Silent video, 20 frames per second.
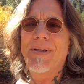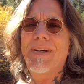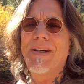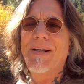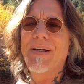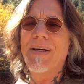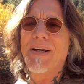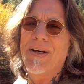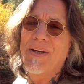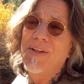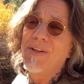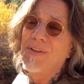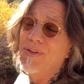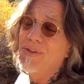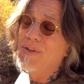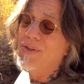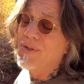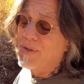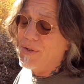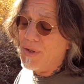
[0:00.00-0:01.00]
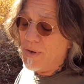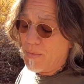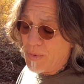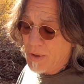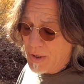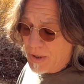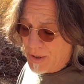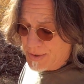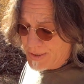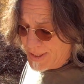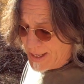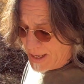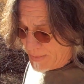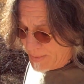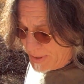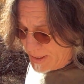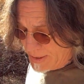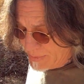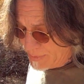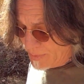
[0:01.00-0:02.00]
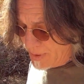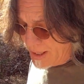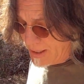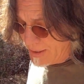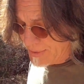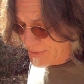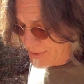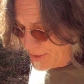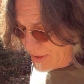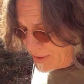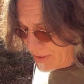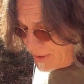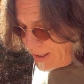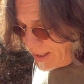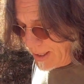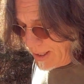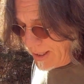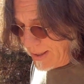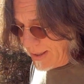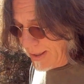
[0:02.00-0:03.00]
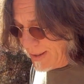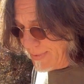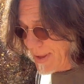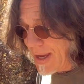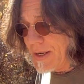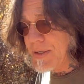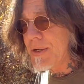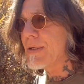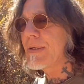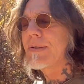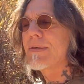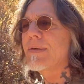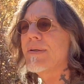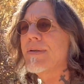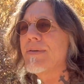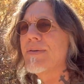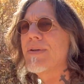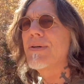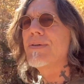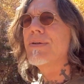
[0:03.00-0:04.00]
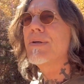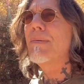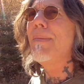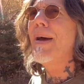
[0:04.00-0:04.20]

to rehearse that way as well. So, and that just a